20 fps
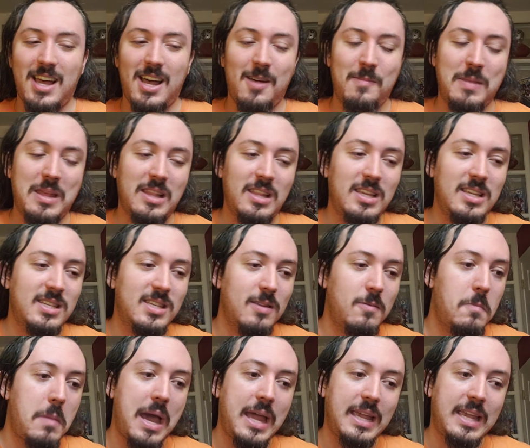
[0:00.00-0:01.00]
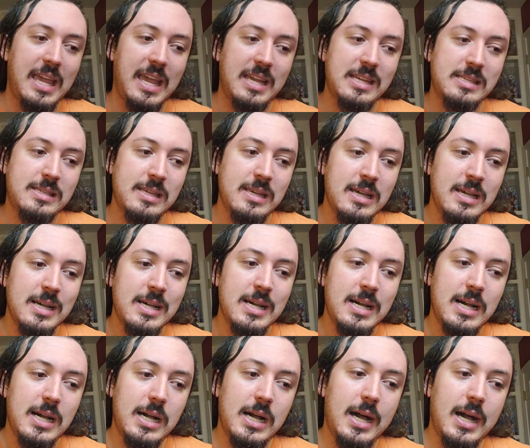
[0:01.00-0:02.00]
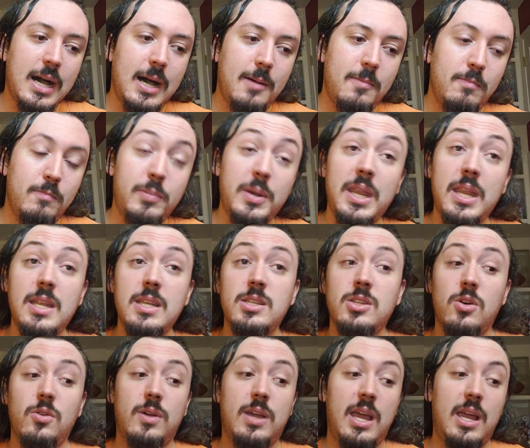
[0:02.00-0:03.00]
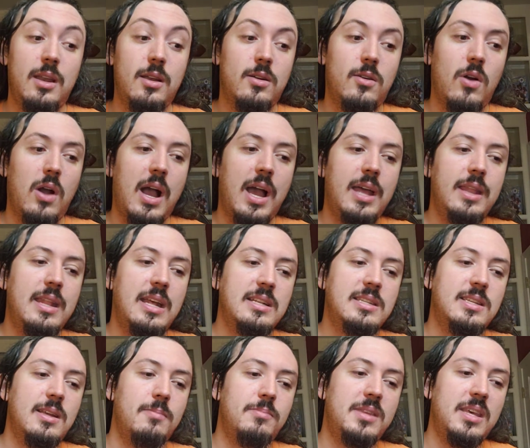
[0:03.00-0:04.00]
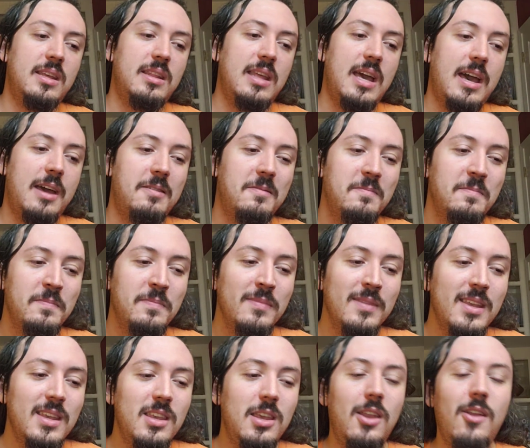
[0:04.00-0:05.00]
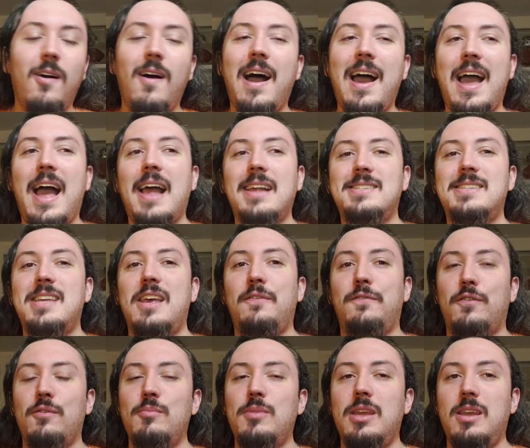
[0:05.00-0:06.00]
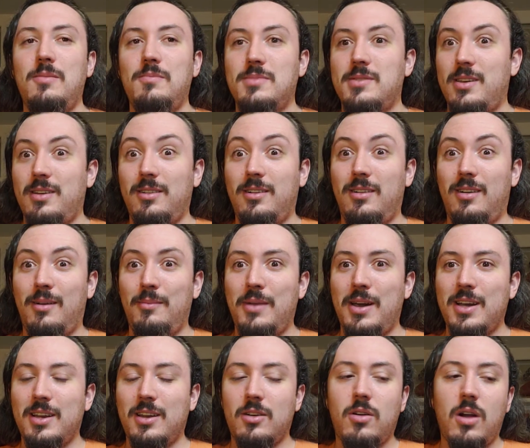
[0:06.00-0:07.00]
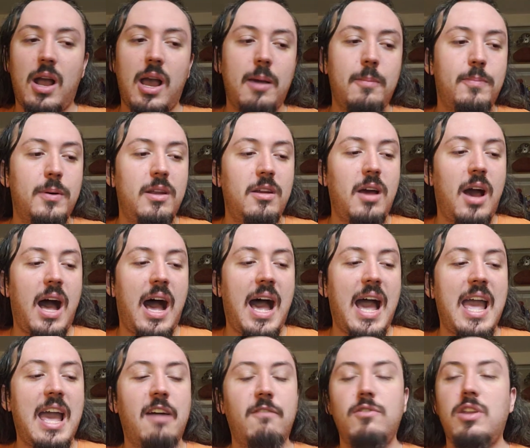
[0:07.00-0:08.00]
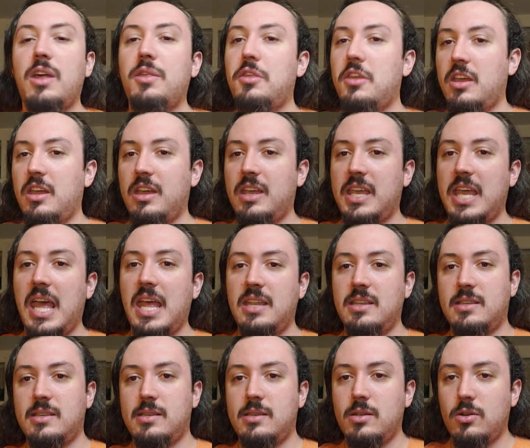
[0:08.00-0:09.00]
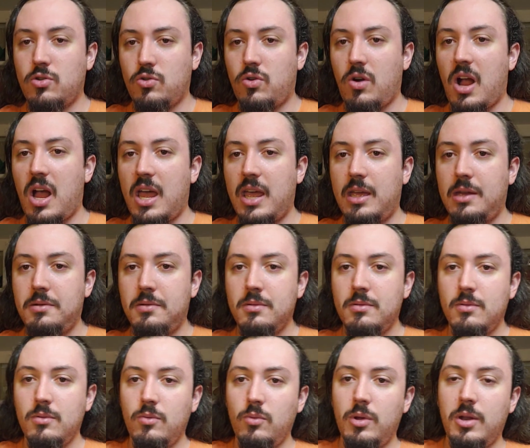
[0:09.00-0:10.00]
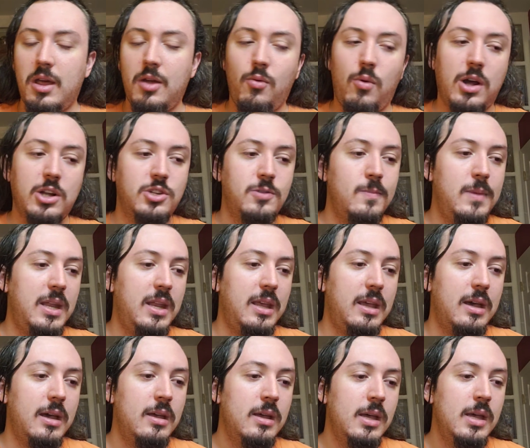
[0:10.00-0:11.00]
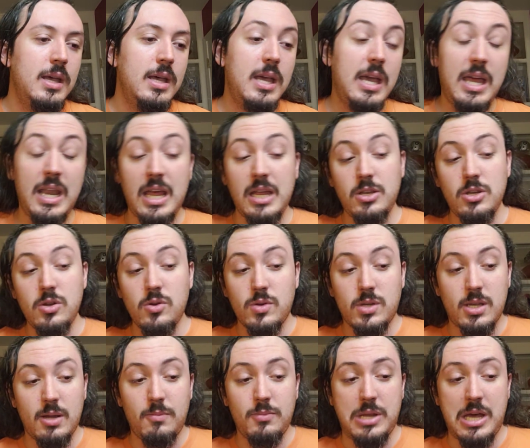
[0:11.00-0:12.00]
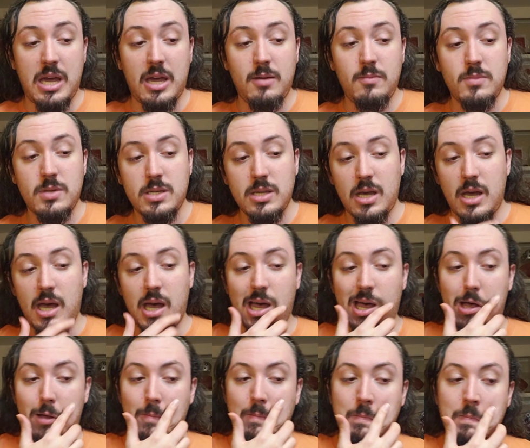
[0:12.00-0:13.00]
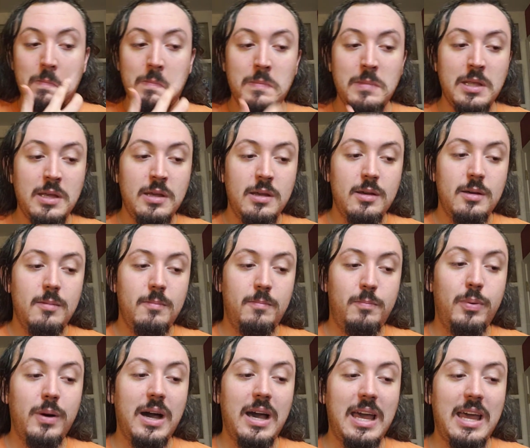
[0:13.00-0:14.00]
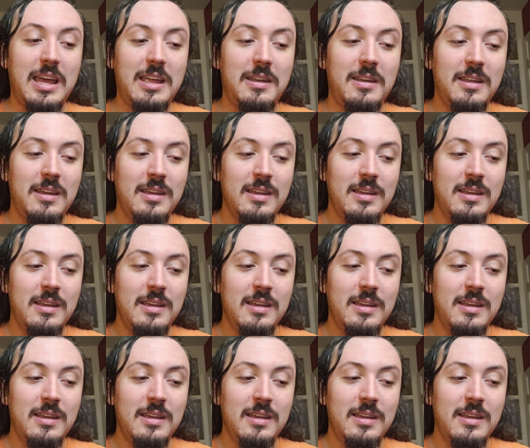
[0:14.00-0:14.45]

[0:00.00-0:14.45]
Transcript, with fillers: um, at least in my case um, but it is okay to cry and that's something that you know I, I say for memes like oh i'm not going to cry but i have nothing against crying when i watch media and i do sometimes um, but